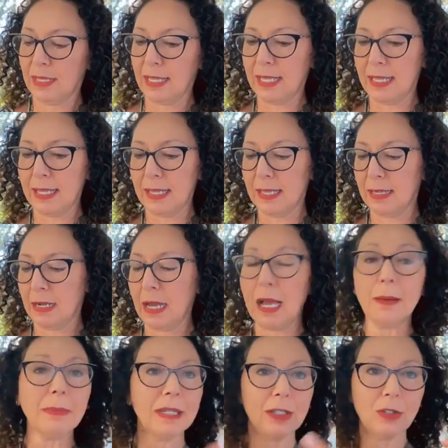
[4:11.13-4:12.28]
And
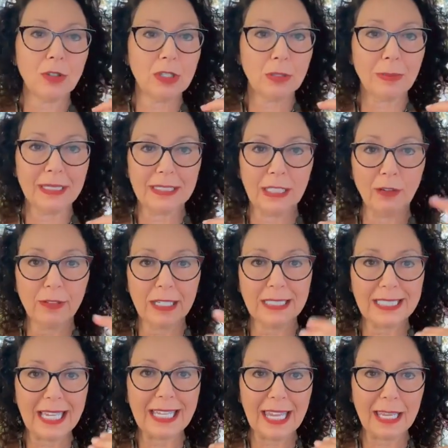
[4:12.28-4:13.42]
I'm gonna do this myself
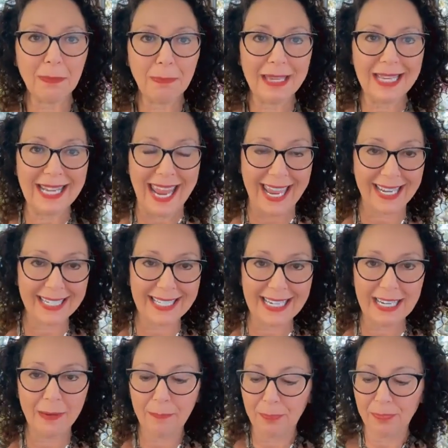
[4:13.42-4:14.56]
because I like being
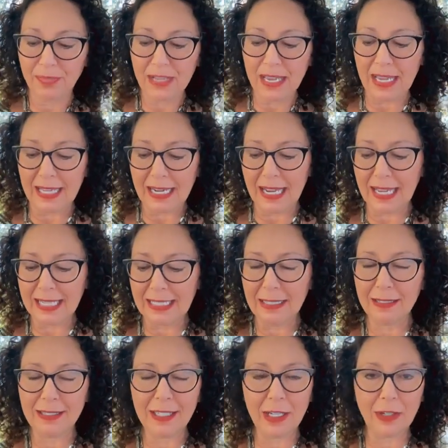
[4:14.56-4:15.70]
handy, and
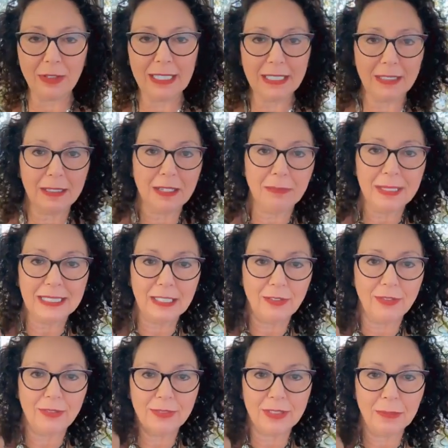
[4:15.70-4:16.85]
I like to give
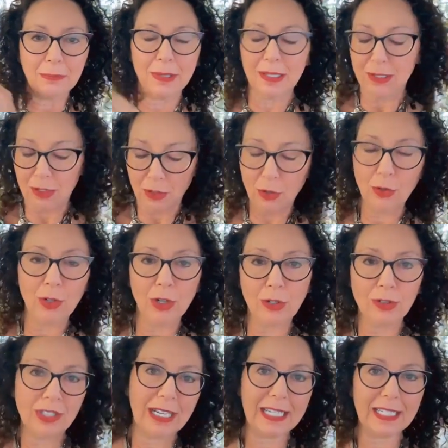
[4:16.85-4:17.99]
myself some
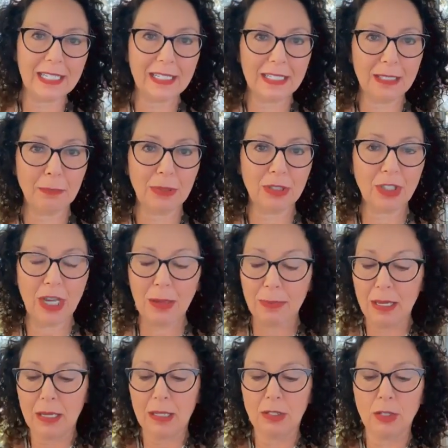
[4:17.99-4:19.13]
kudos that I did a simple
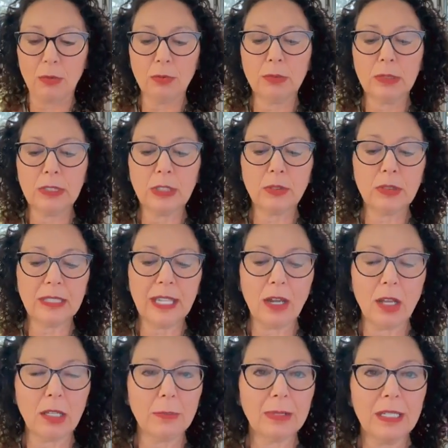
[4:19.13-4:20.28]
job. So literally
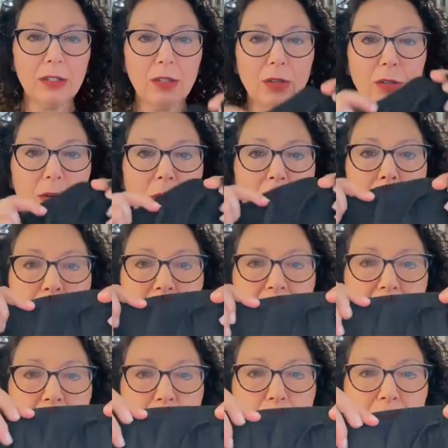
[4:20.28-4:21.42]
all I'm gonna do
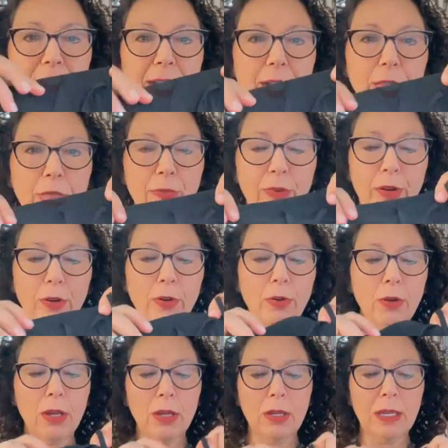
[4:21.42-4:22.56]
is thread it
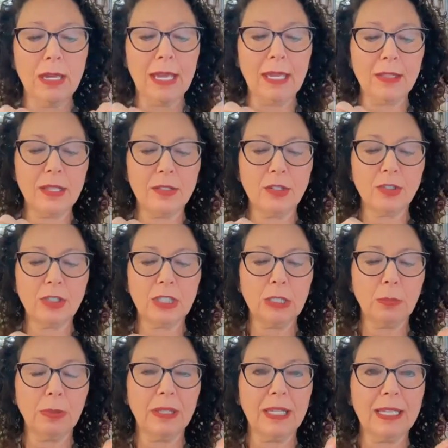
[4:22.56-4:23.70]
through, and then there's
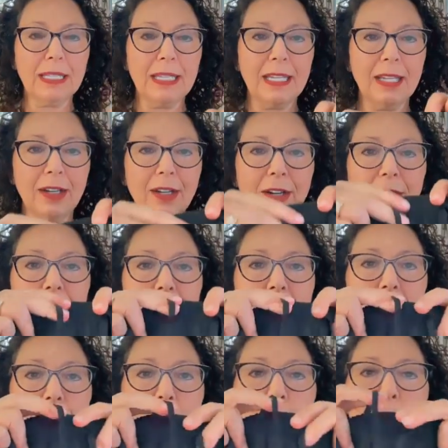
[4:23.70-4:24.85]
this place here
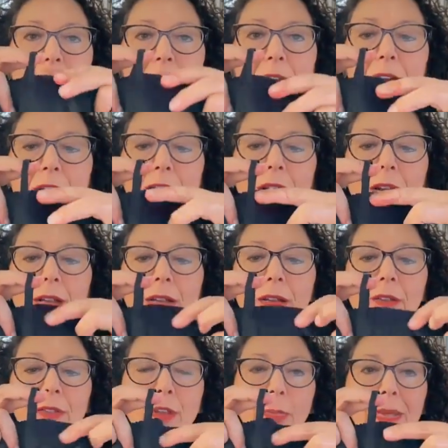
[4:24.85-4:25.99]
where
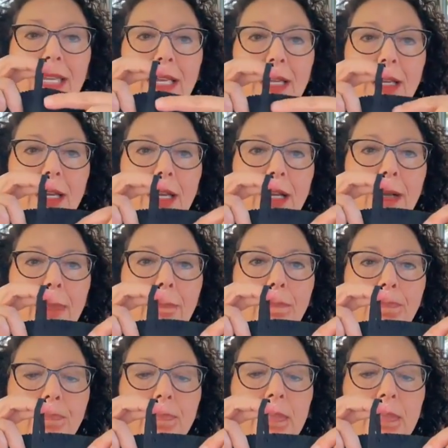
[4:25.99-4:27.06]
there'll be a